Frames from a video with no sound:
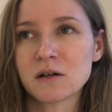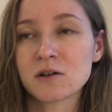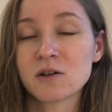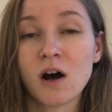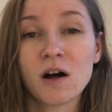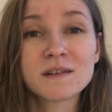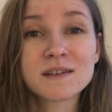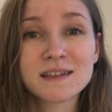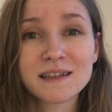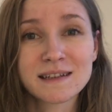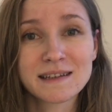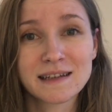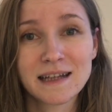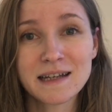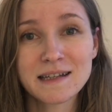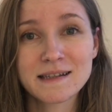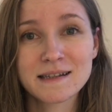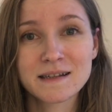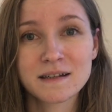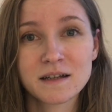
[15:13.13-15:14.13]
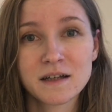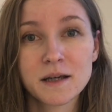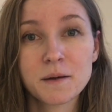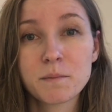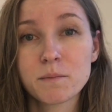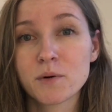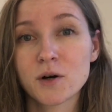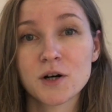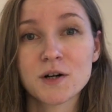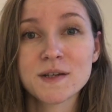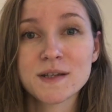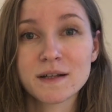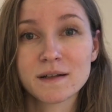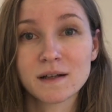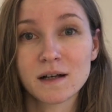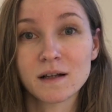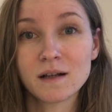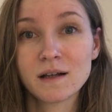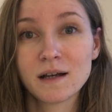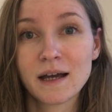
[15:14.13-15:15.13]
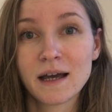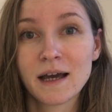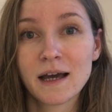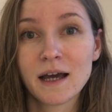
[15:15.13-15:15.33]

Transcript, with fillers: contentless, impersonal,